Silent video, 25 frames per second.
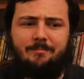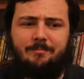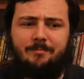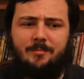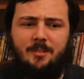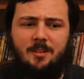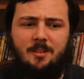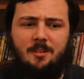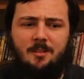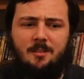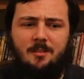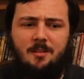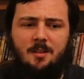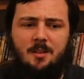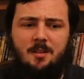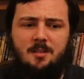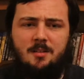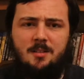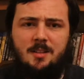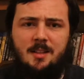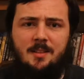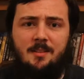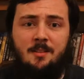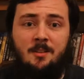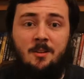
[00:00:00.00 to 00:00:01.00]
you know, a
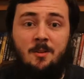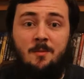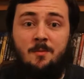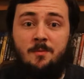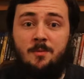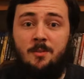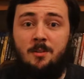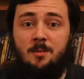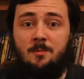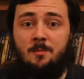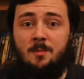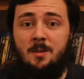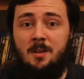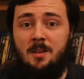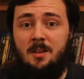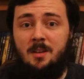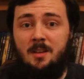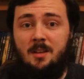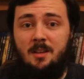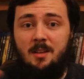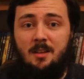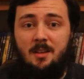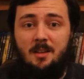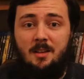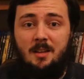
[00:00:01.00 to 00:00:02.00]
standalone film
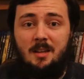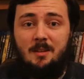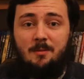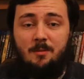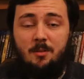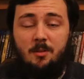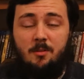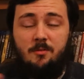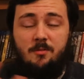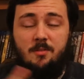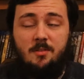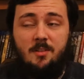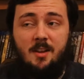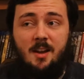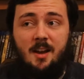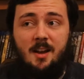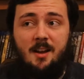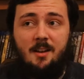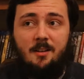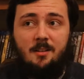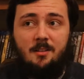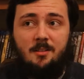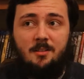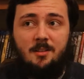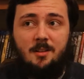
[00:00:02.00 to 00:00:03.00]
involving that
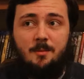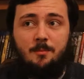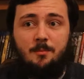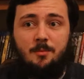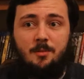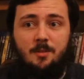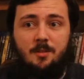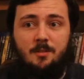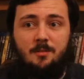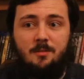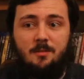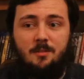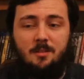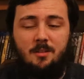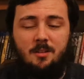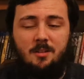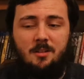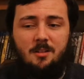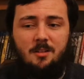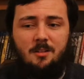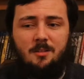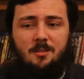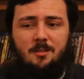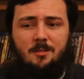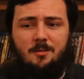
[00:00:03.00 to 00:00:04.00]
at some point.
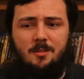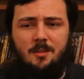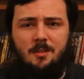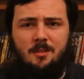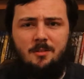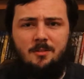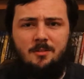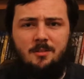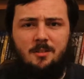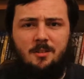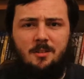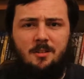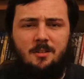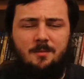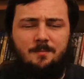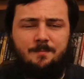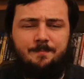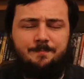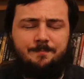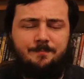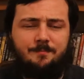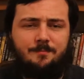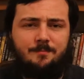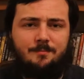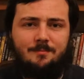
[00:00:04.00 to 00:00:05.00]
Who knows
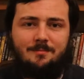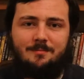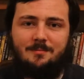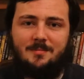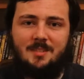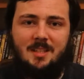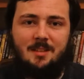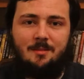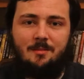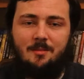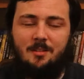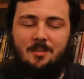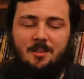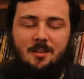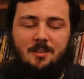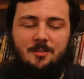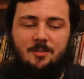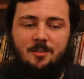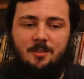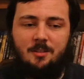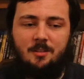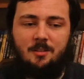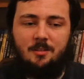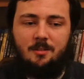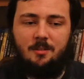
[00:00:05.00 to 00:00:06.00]
if this
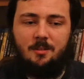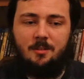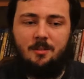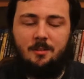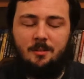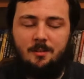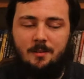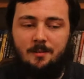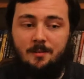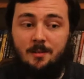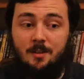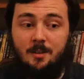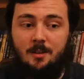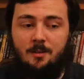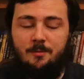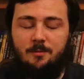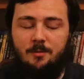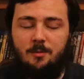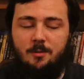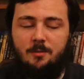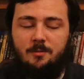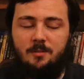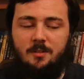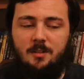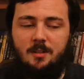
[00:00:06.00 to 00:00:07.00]
actually if they go
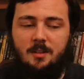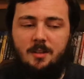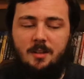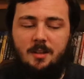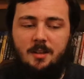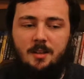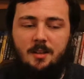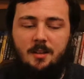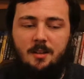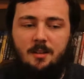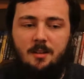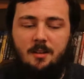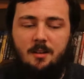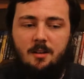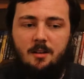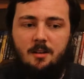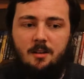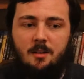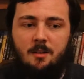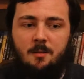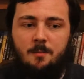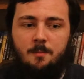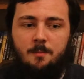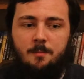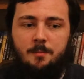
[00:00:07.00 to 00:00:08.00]
through with it.
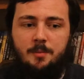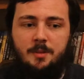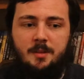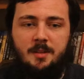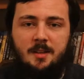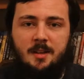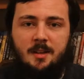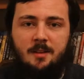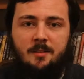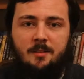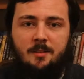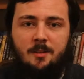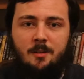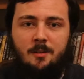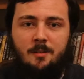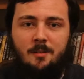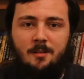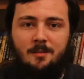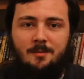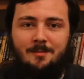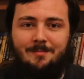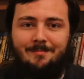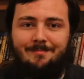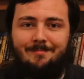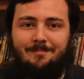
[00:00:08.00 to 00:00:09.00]
But yeah, you know,
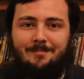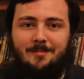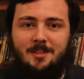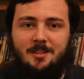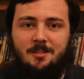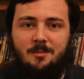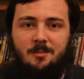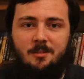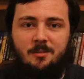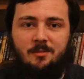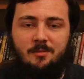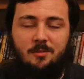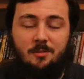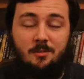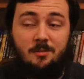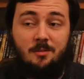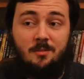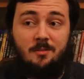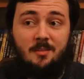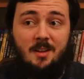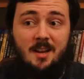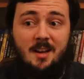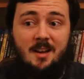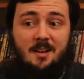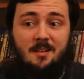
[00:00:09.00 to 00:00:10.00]
don't look forward to
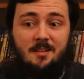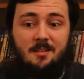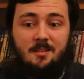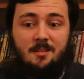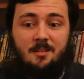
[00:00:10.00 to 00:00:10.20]
that.